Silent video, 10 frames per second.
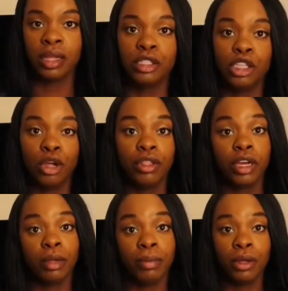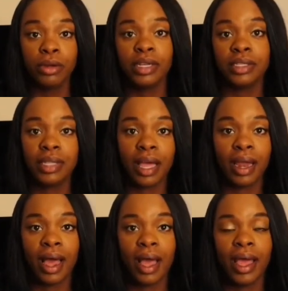So the components
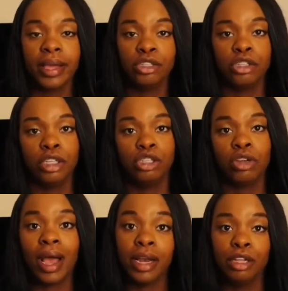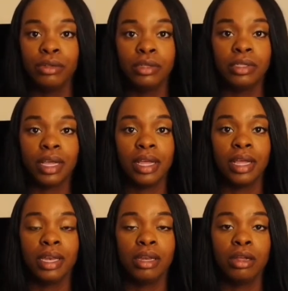that I actually try to use
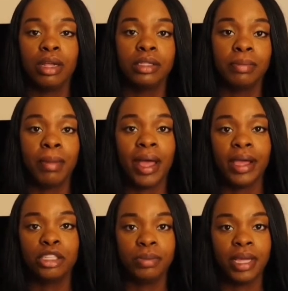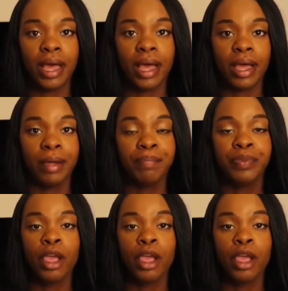in my HPI